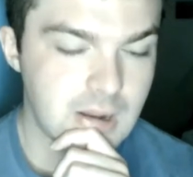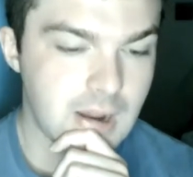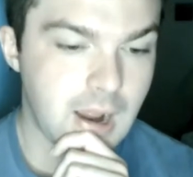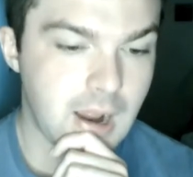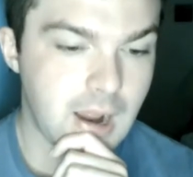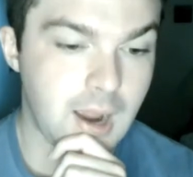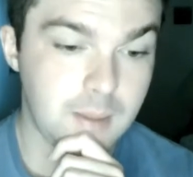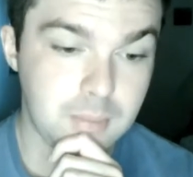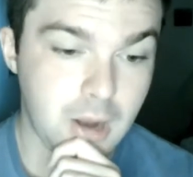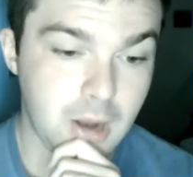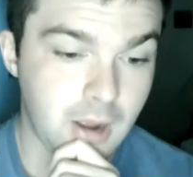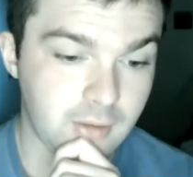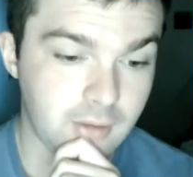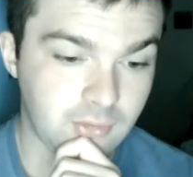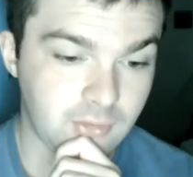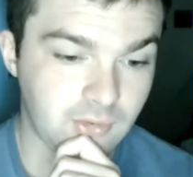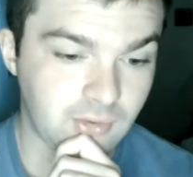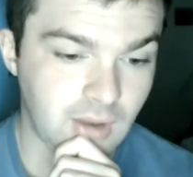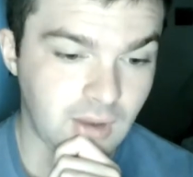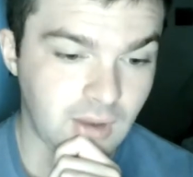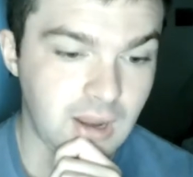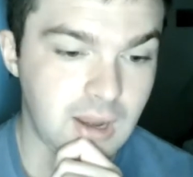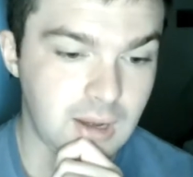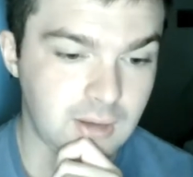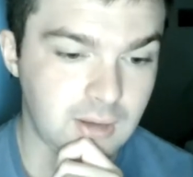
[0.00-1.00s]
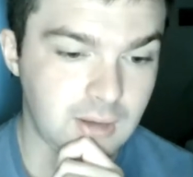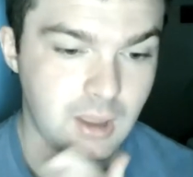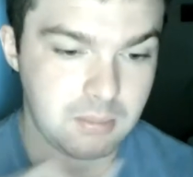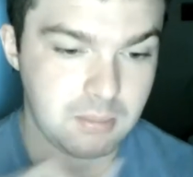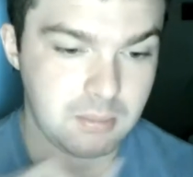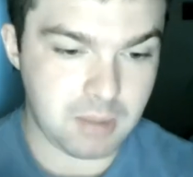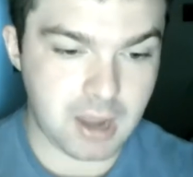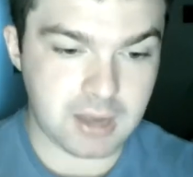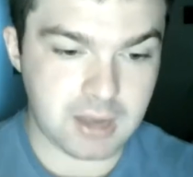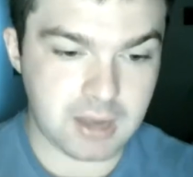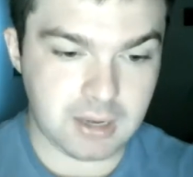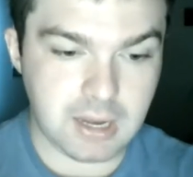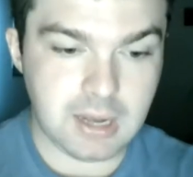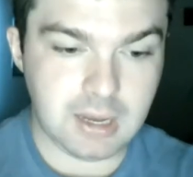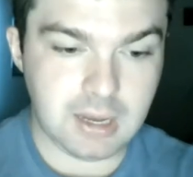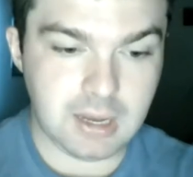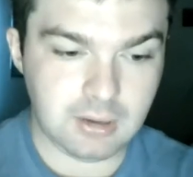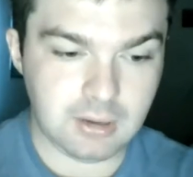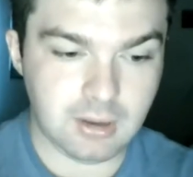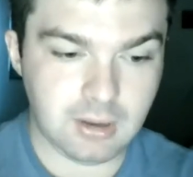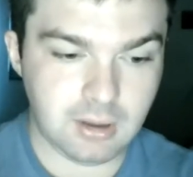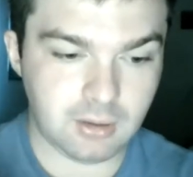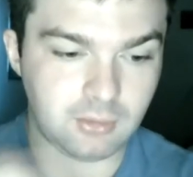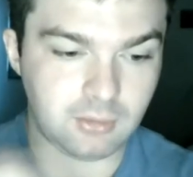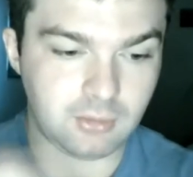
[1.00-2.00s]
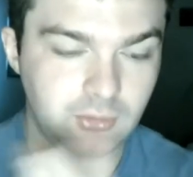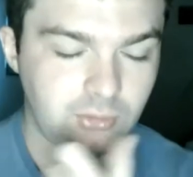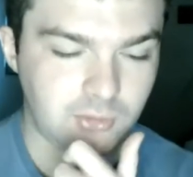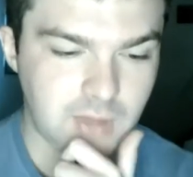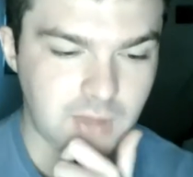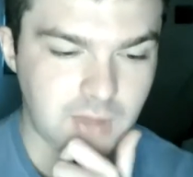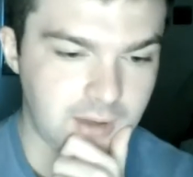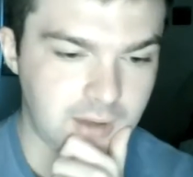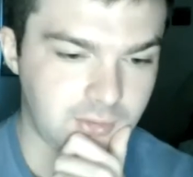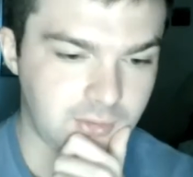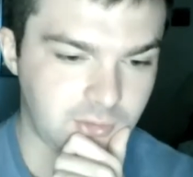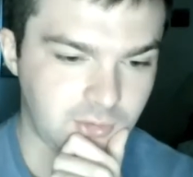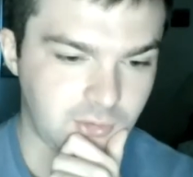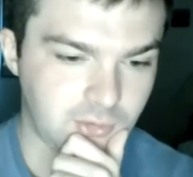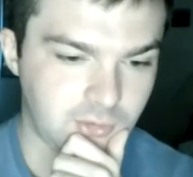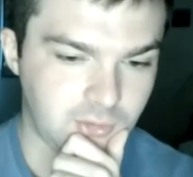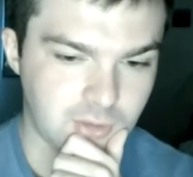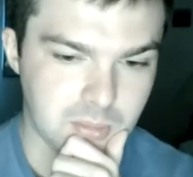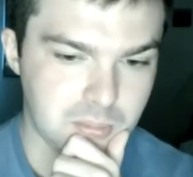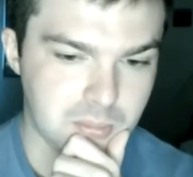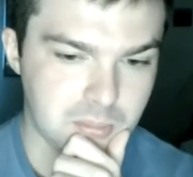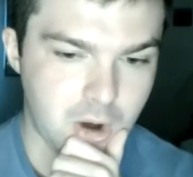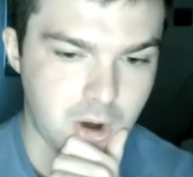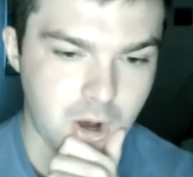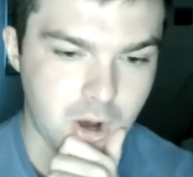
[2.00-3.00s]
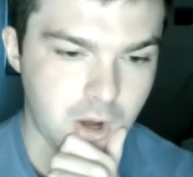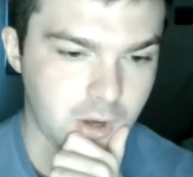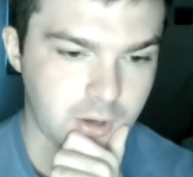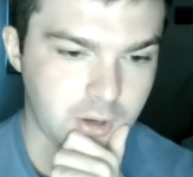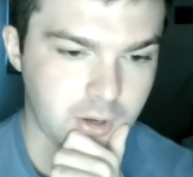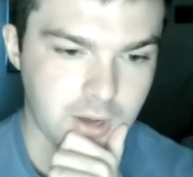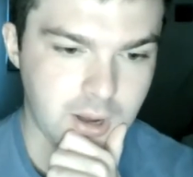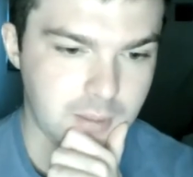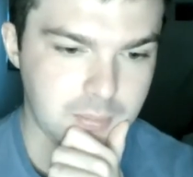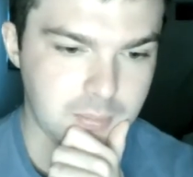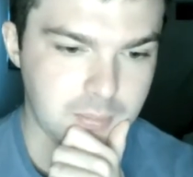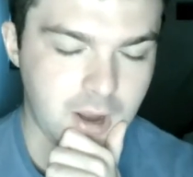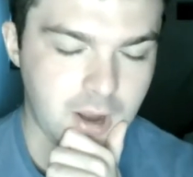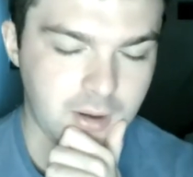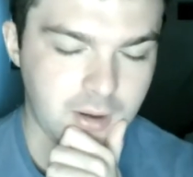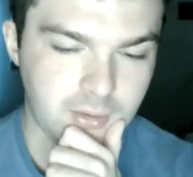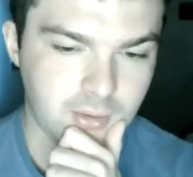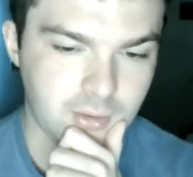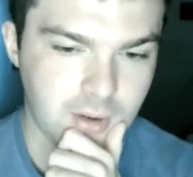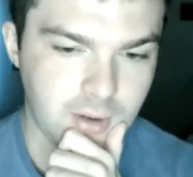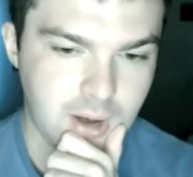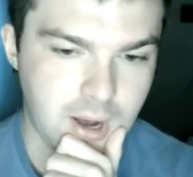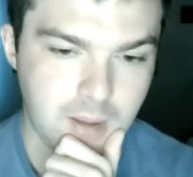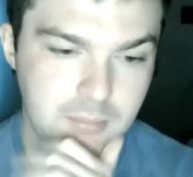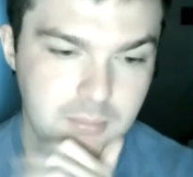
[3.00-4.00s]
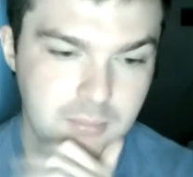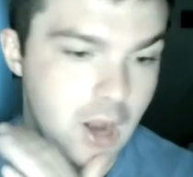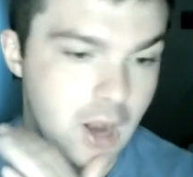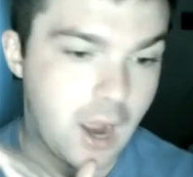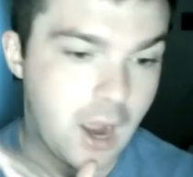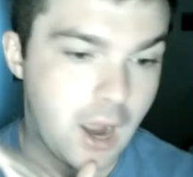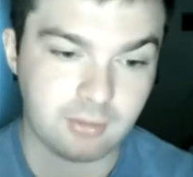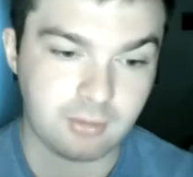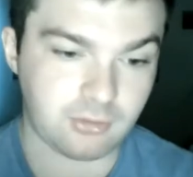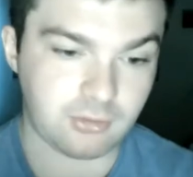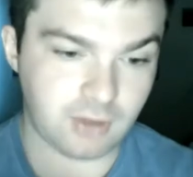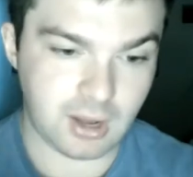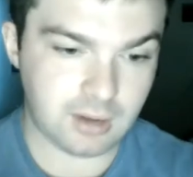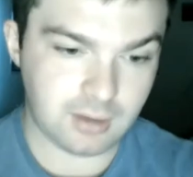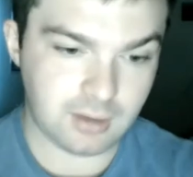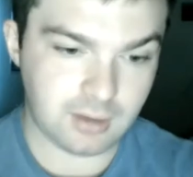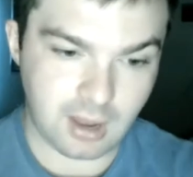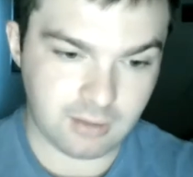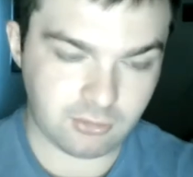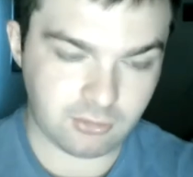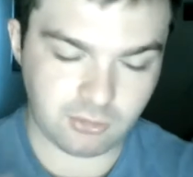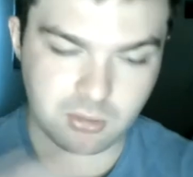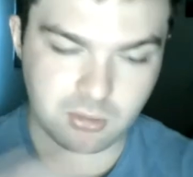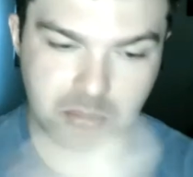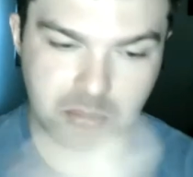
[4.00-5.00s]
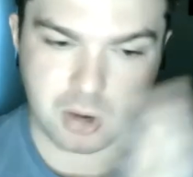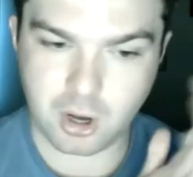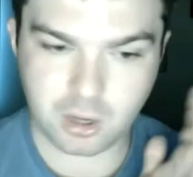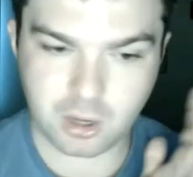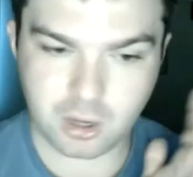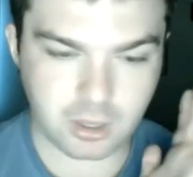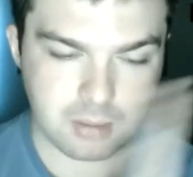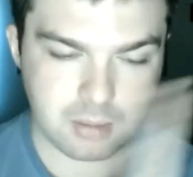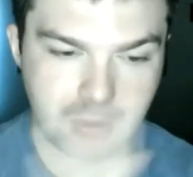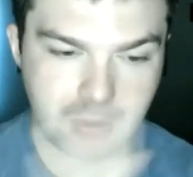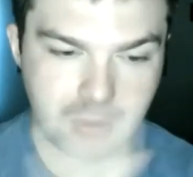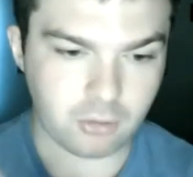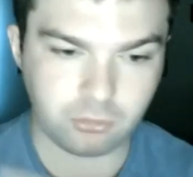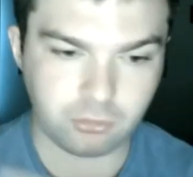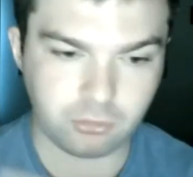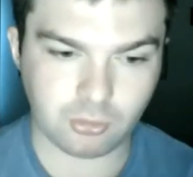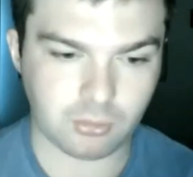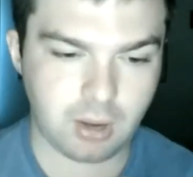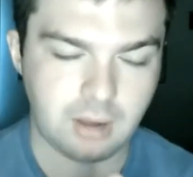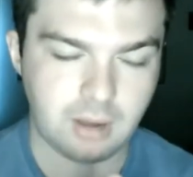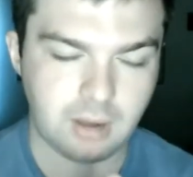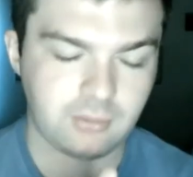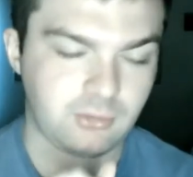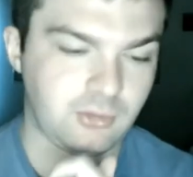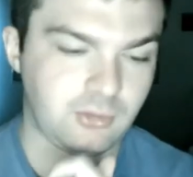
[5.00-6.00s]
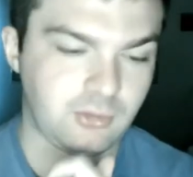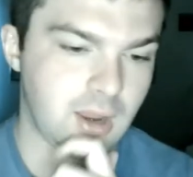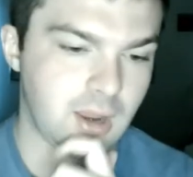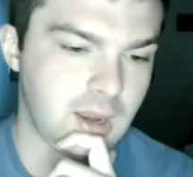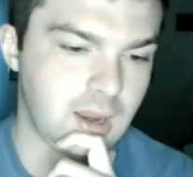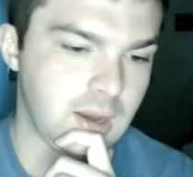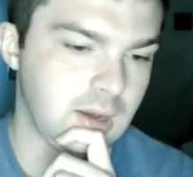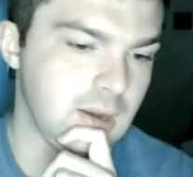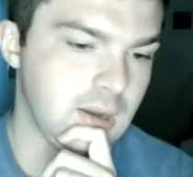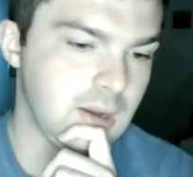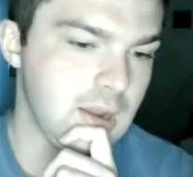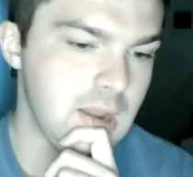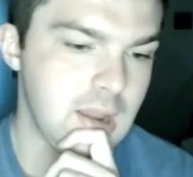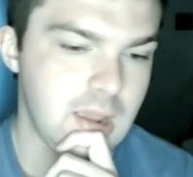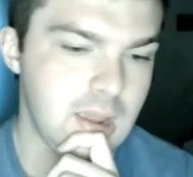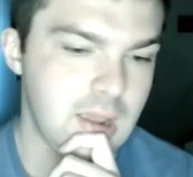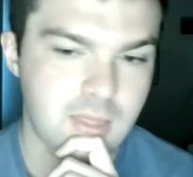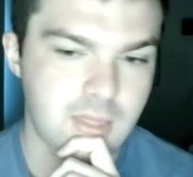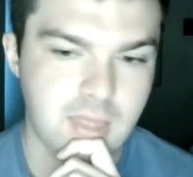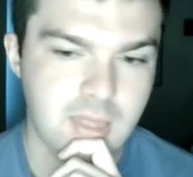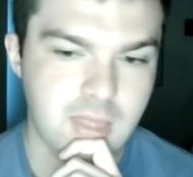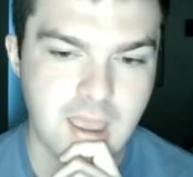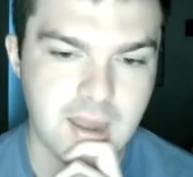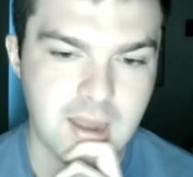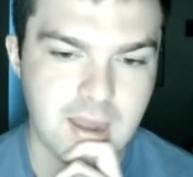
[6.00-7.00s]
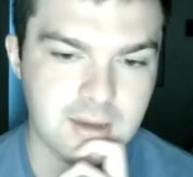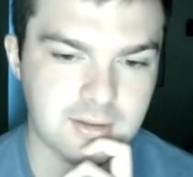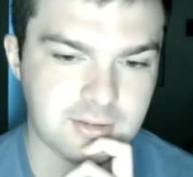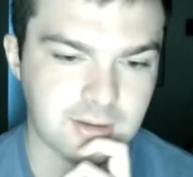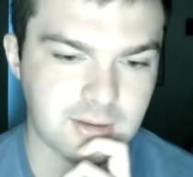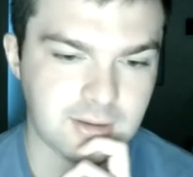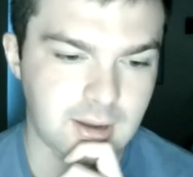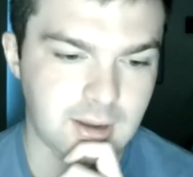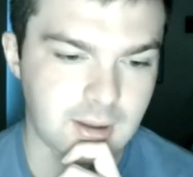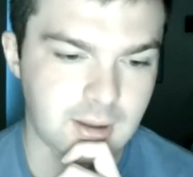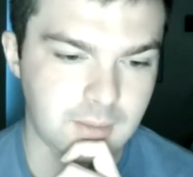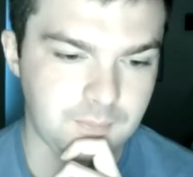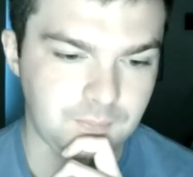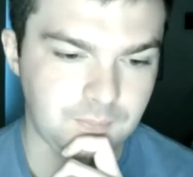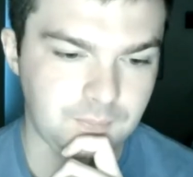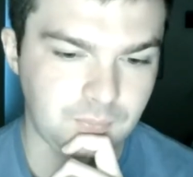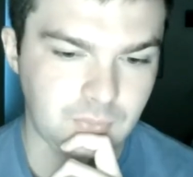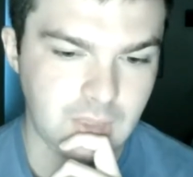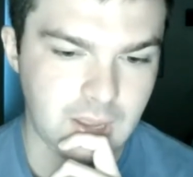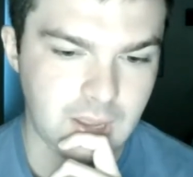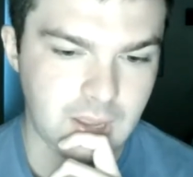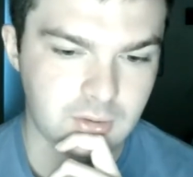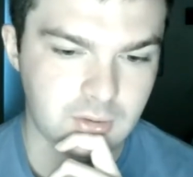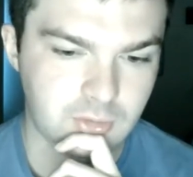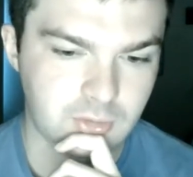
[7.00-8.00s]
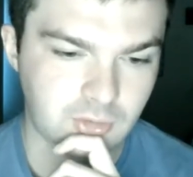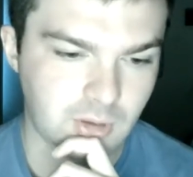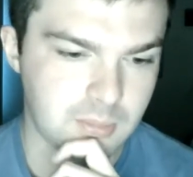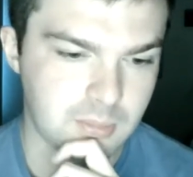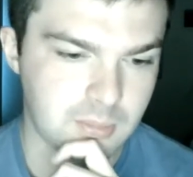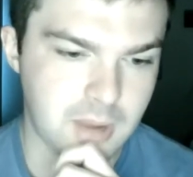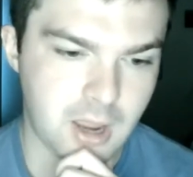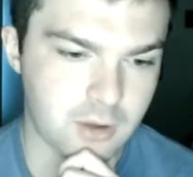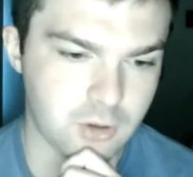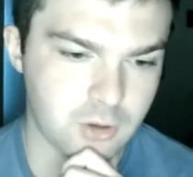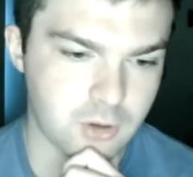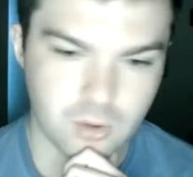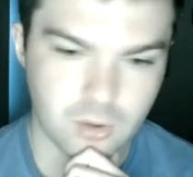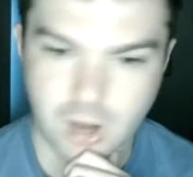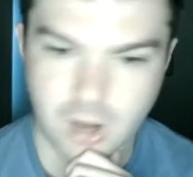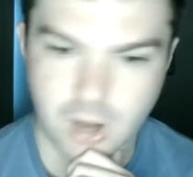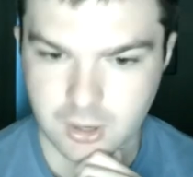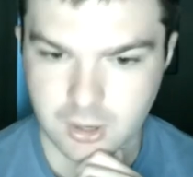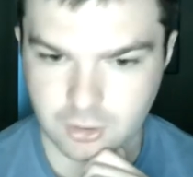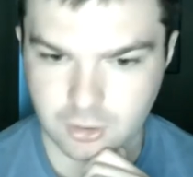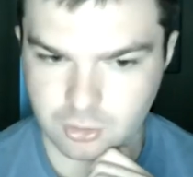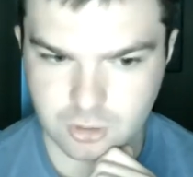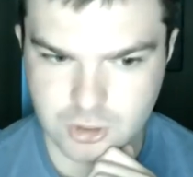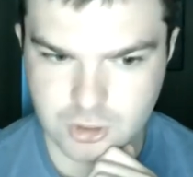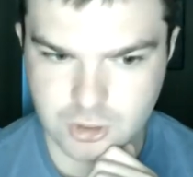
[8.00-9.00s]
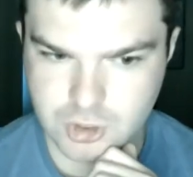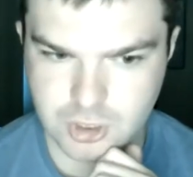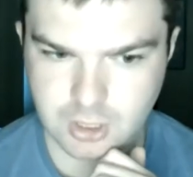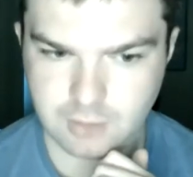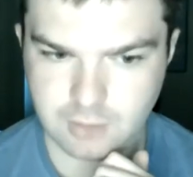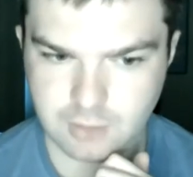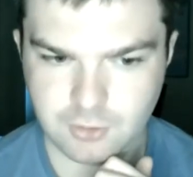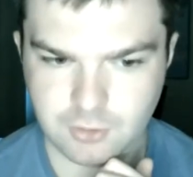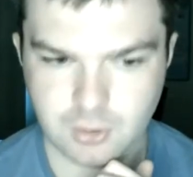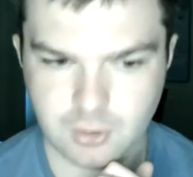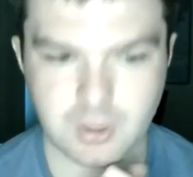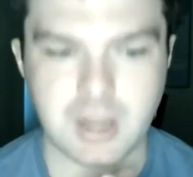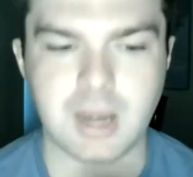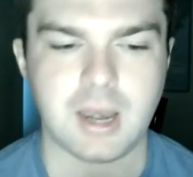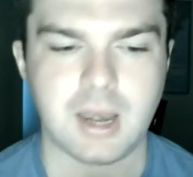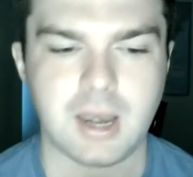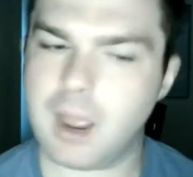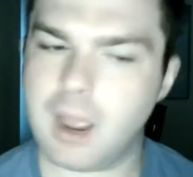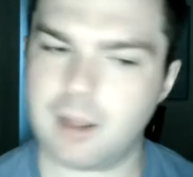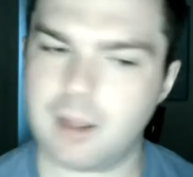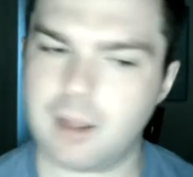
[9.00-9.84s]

I'm not saying that by getting this, that's the mark, and I'm not saying that's the mark, and I'm also not saying that that somehow you're not a Christian if you get it.